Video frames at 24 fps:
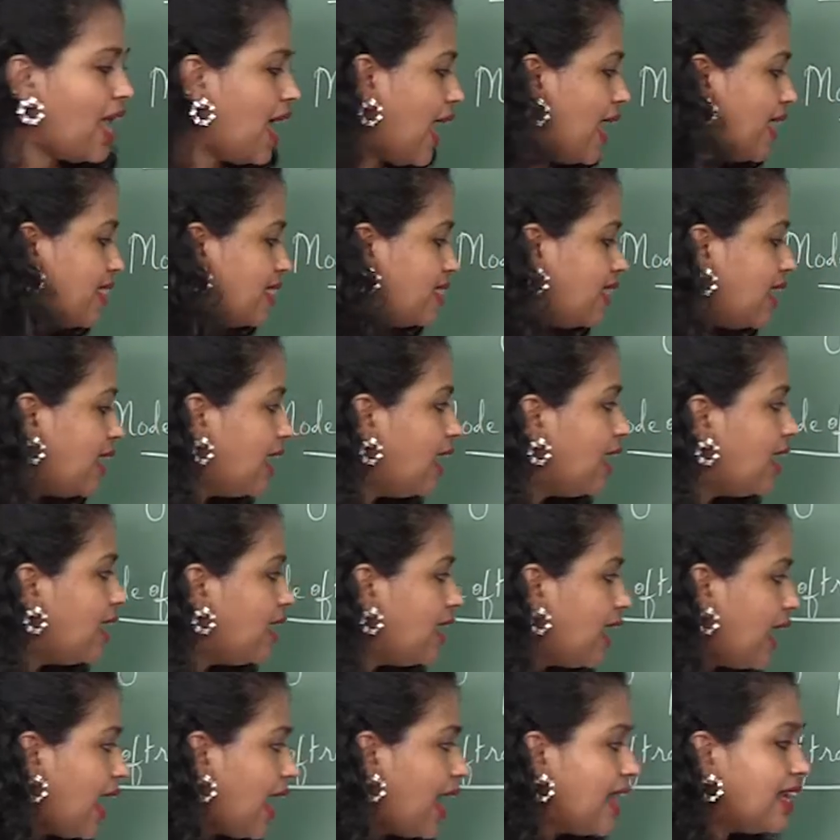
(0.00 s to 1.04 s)

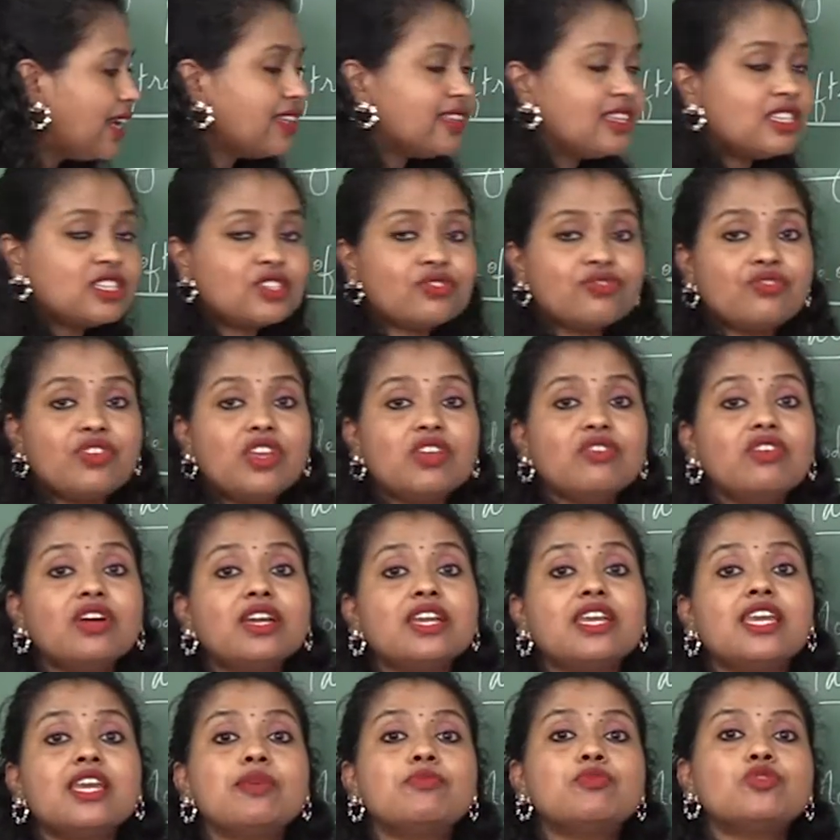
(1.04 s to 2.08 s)
and this
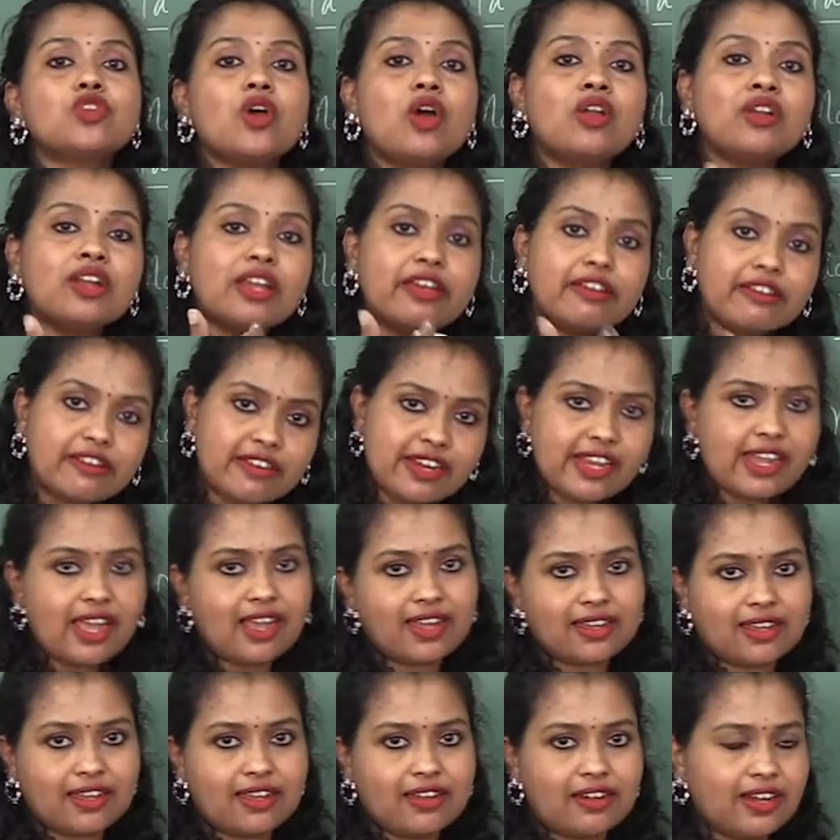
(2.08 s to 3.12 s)
fever keeps on
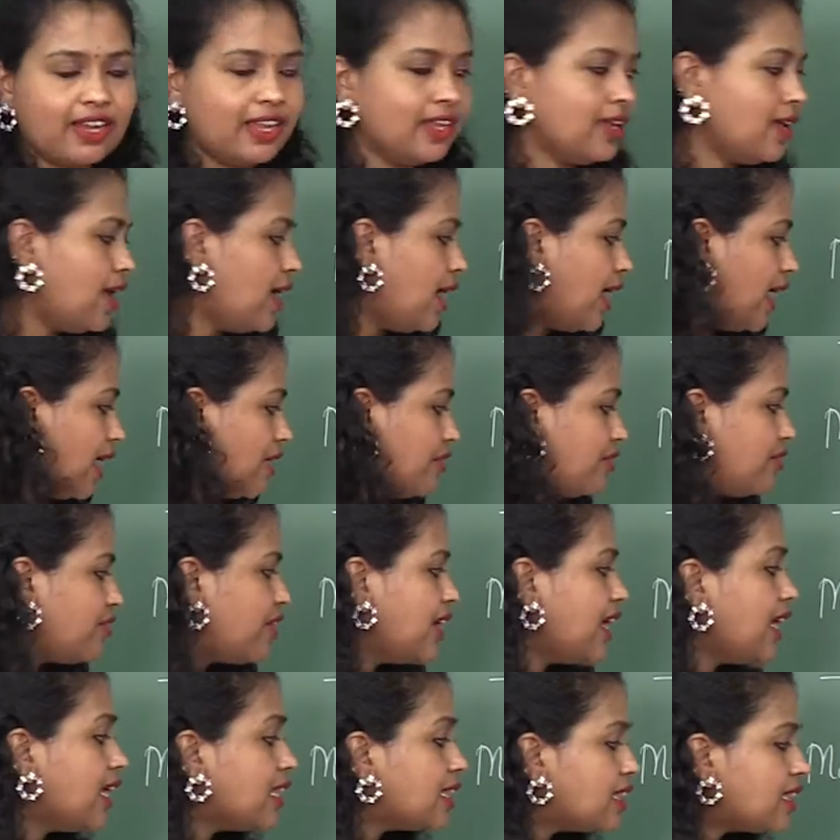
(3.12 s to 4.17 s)
reoccurring
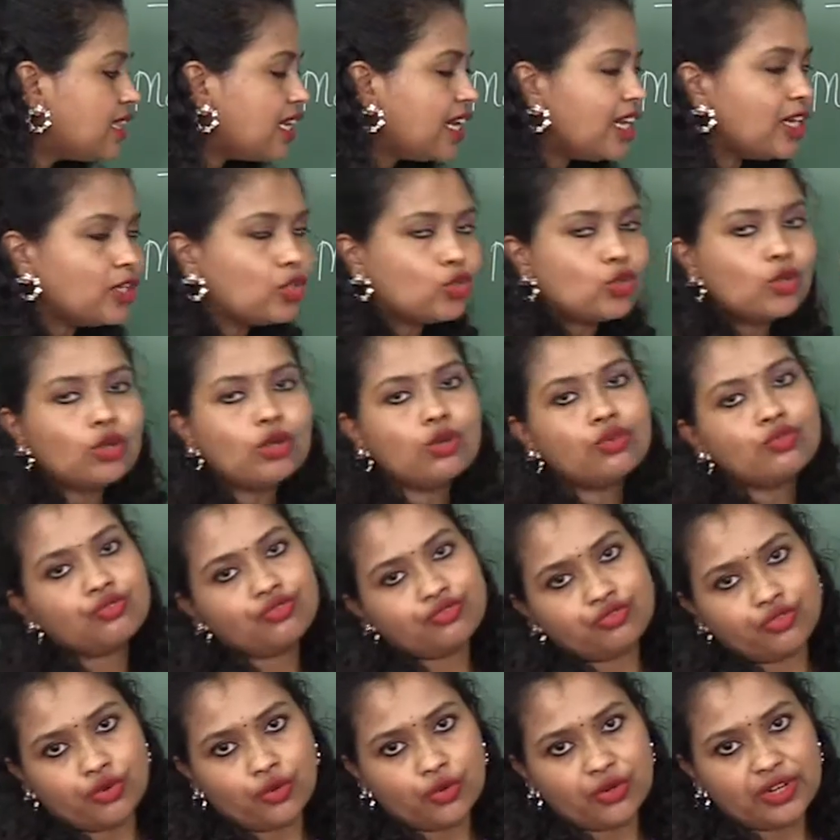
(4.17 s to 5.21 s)
every 3
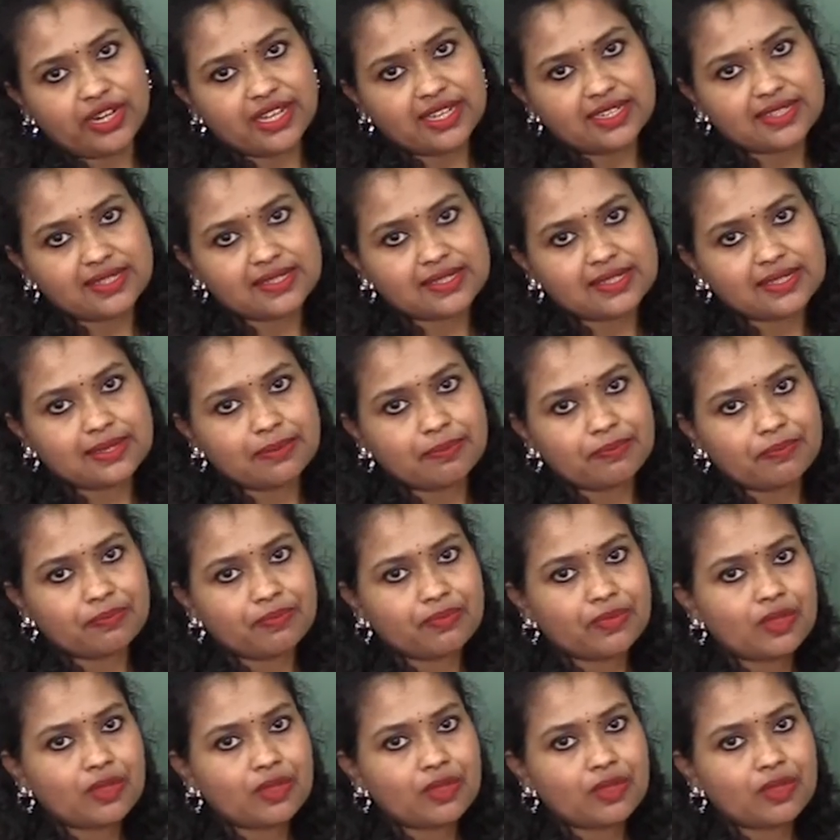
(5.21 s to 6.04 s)
to 4 days.